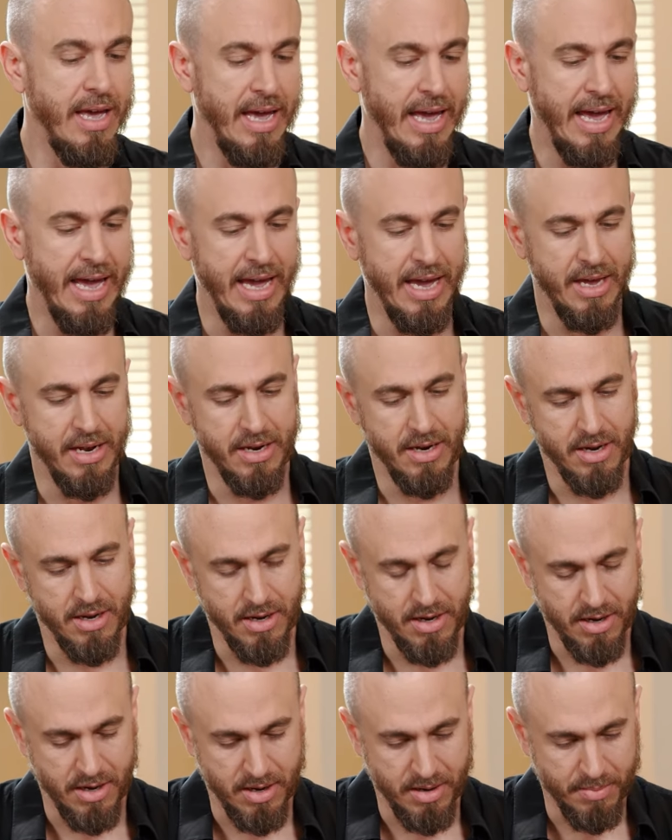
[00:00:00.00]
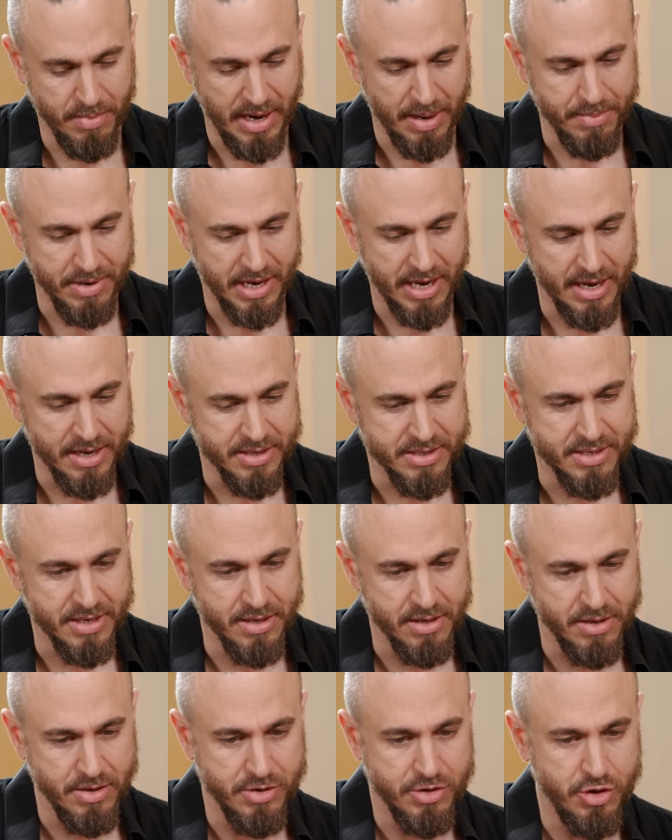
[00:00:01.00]
and um, I began
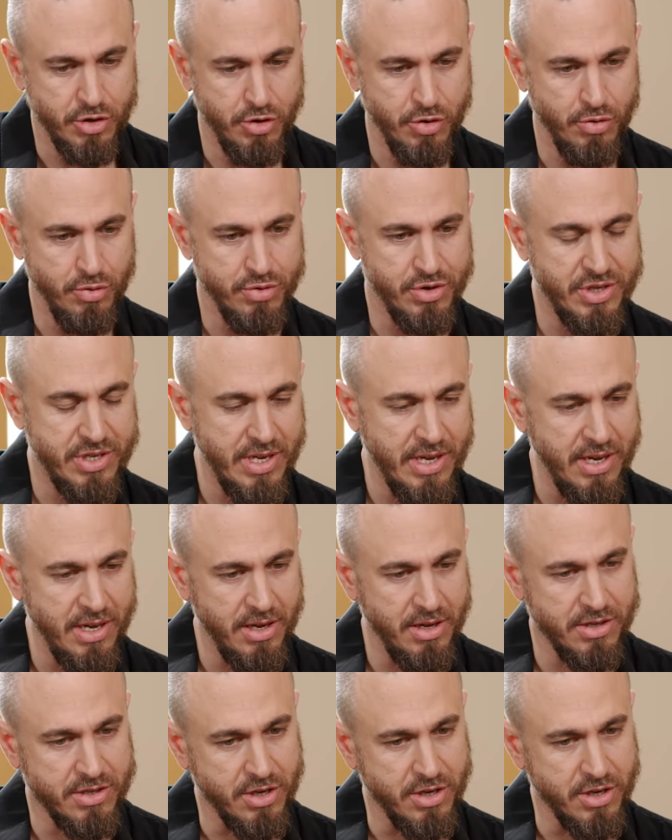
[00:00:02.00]
to, to see,